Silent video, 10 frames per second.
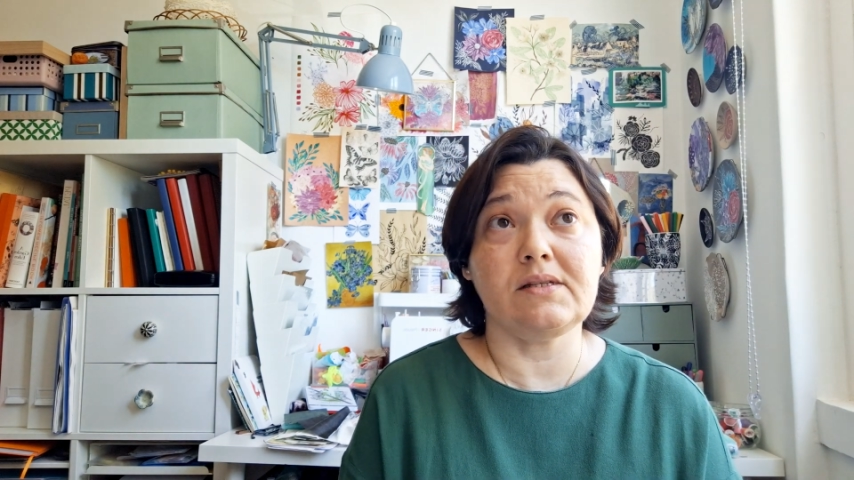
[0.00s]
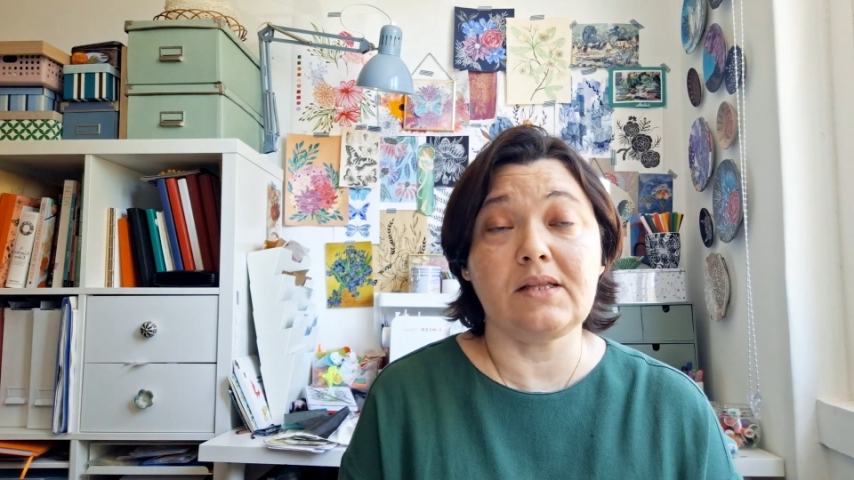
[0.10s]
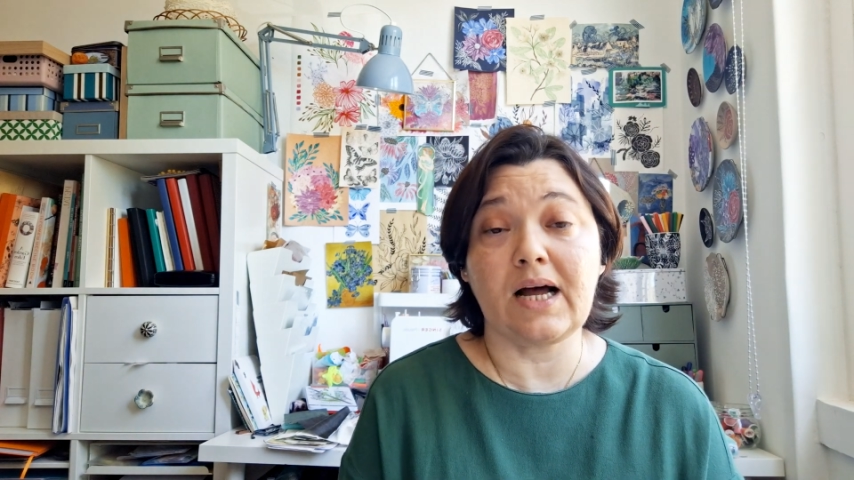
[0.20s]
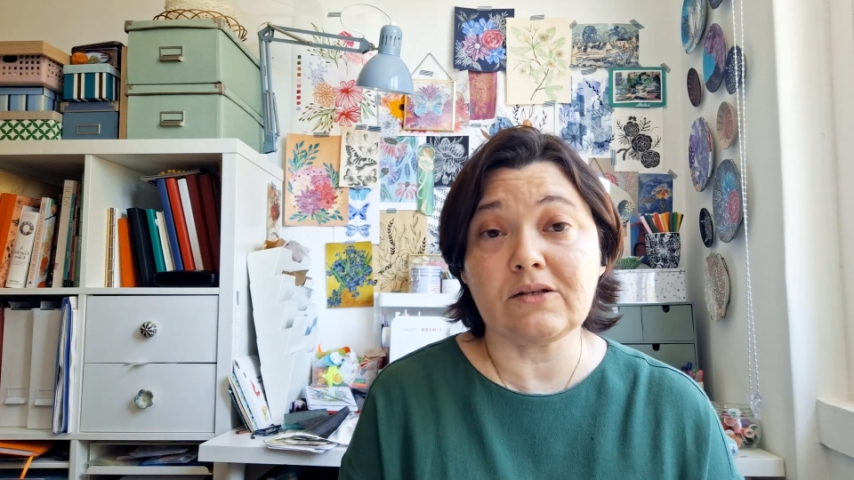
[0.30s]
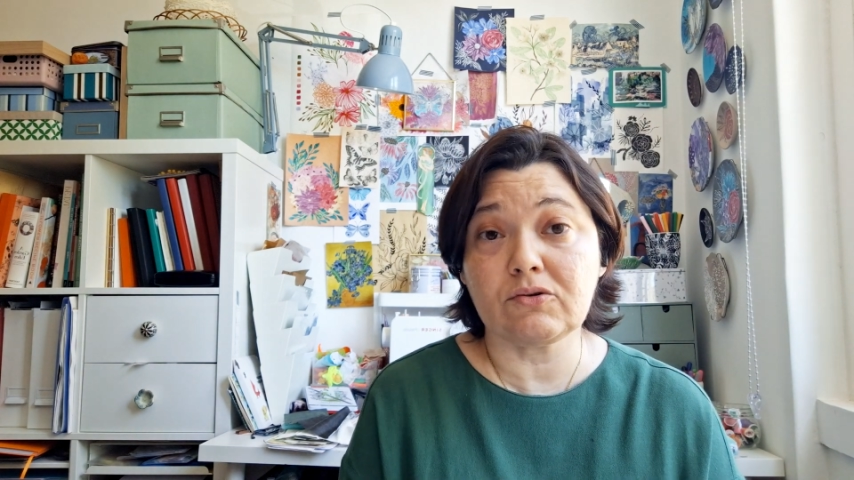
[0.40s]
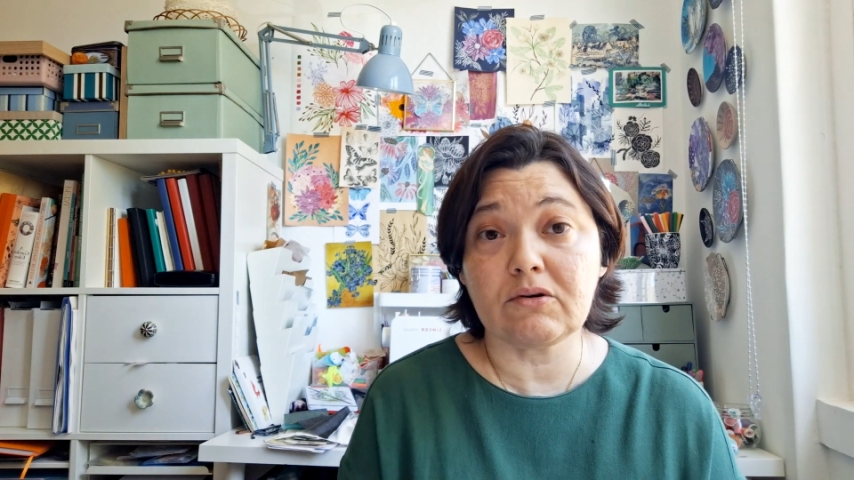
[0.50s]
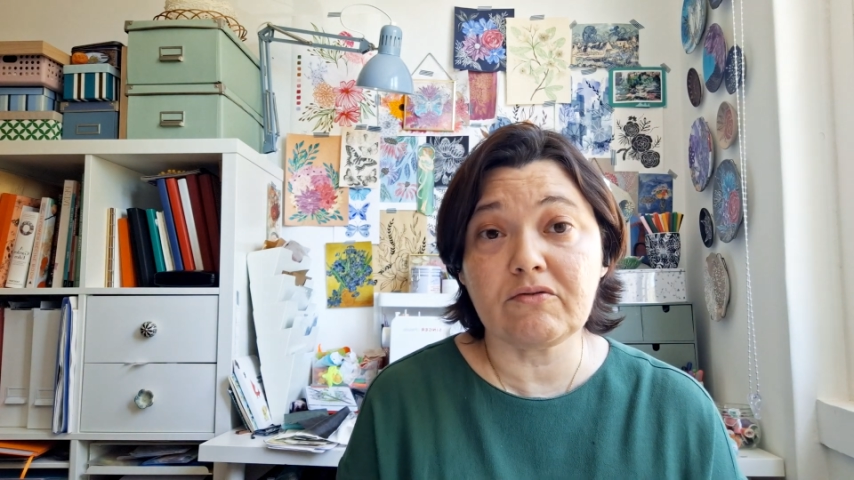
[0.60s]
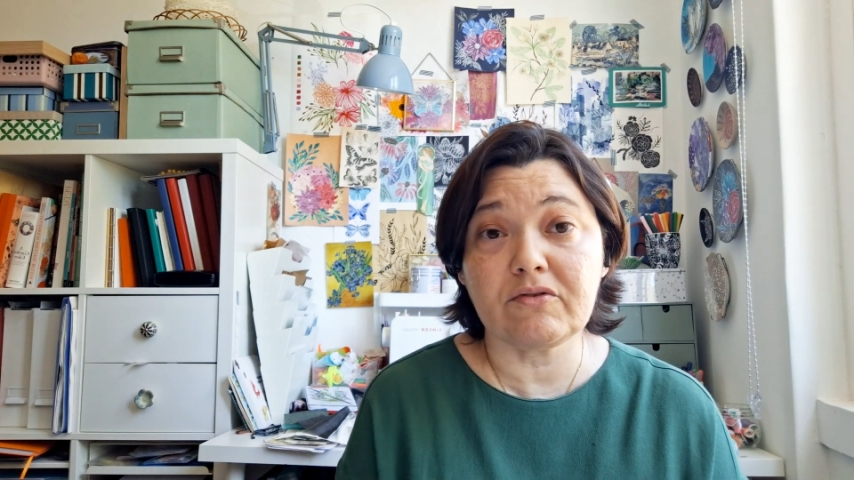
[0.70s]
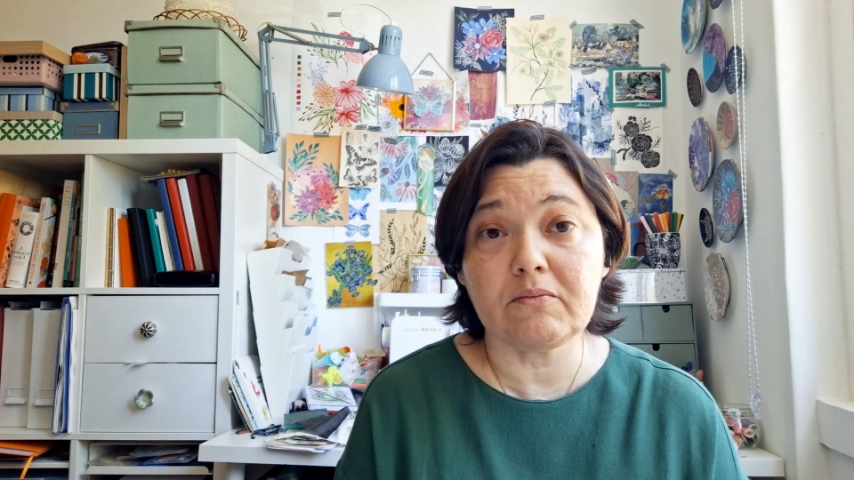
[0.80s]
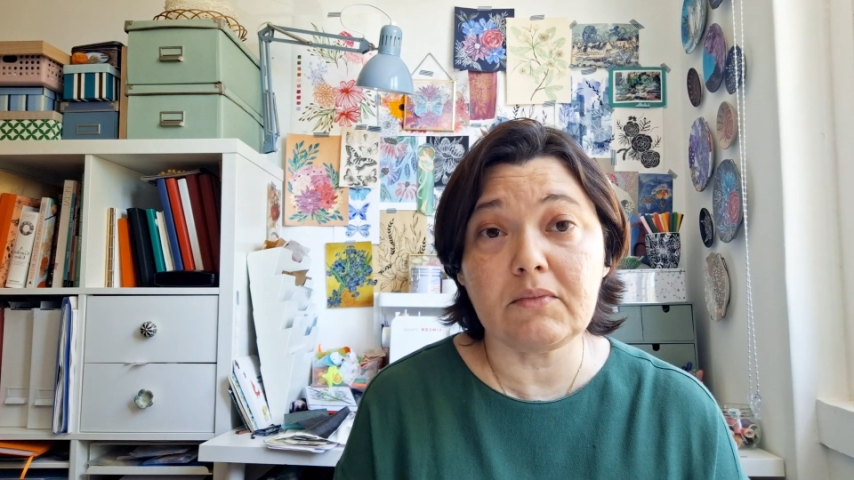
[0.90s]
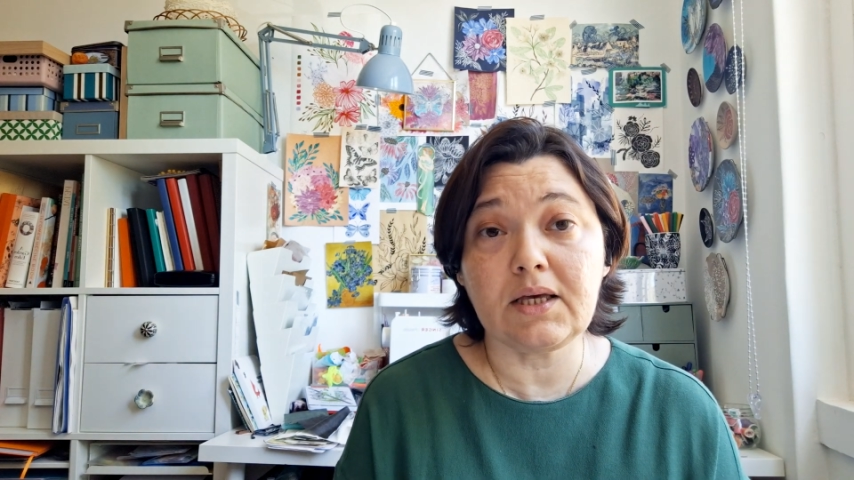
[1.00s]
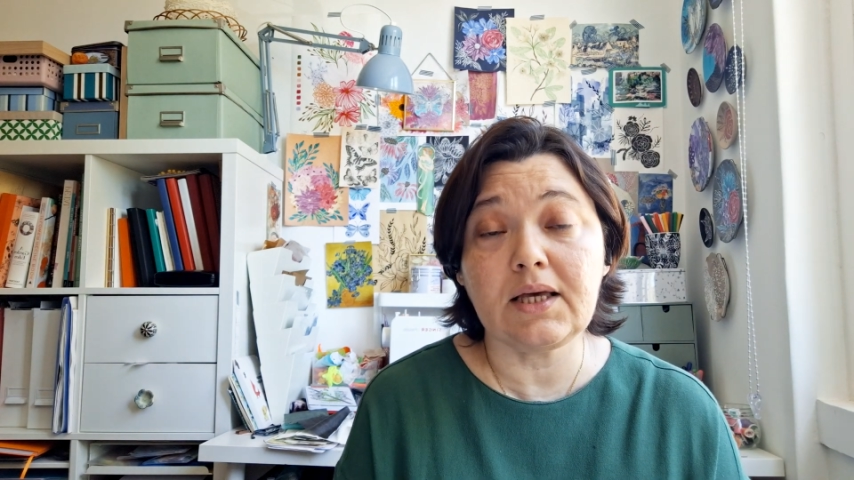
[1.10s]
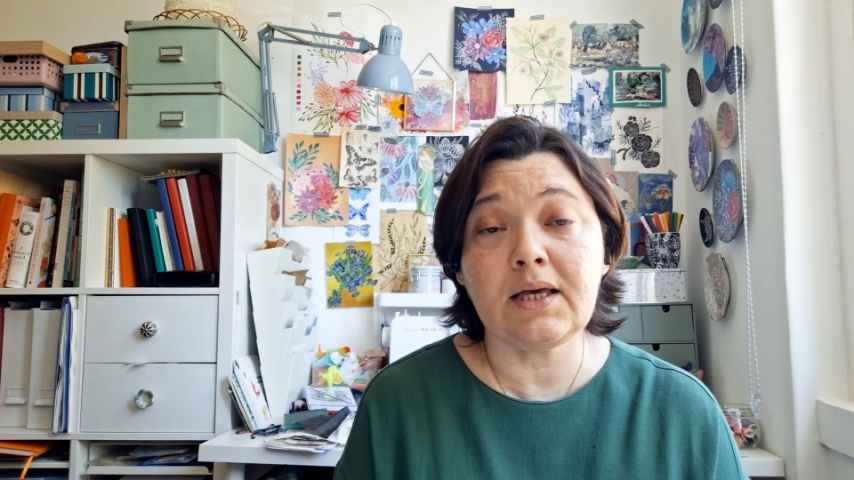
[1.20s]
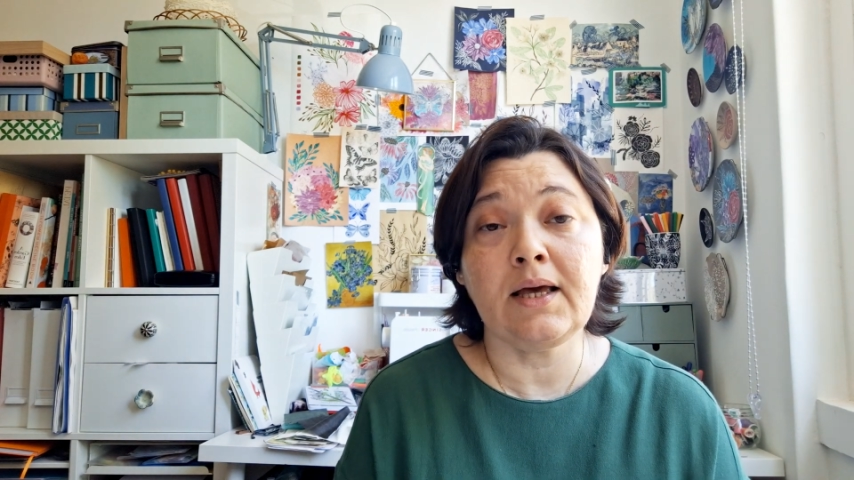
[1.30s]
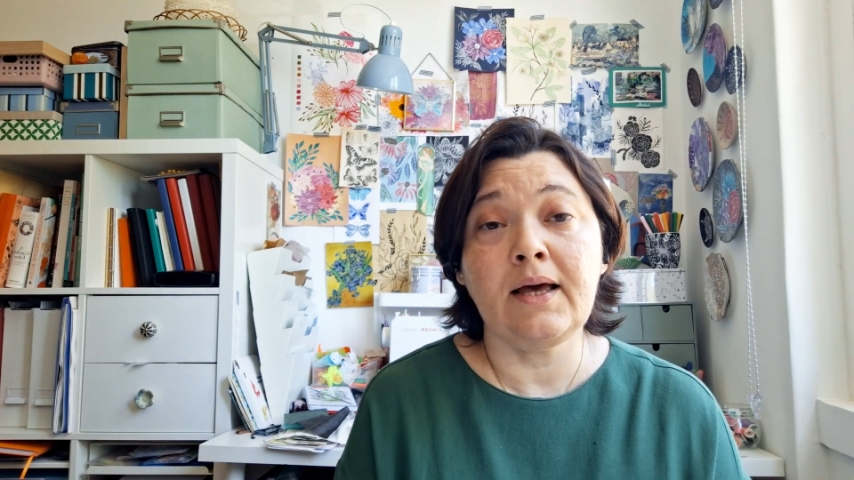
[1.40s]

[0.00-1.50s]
natural for me,